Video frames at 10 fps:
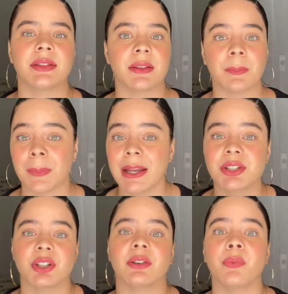the
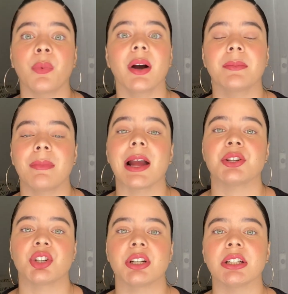picture of what my
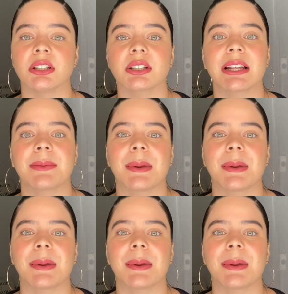journey looked like,